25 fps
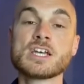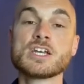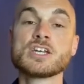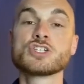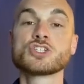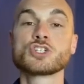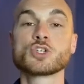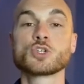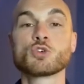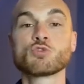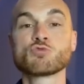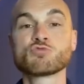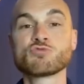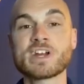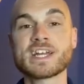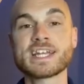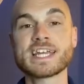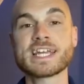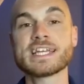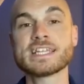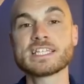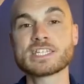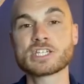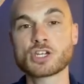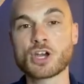so you're
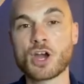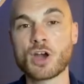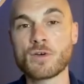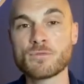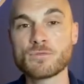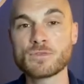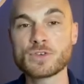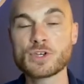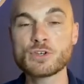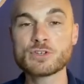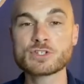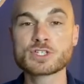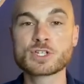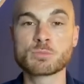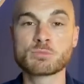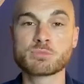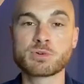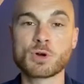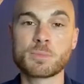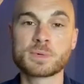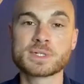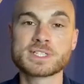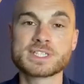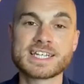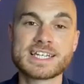ready to go and view some
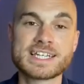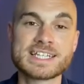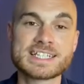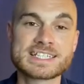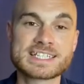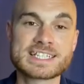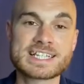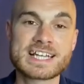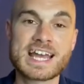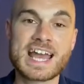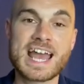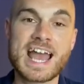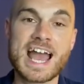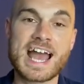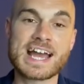properties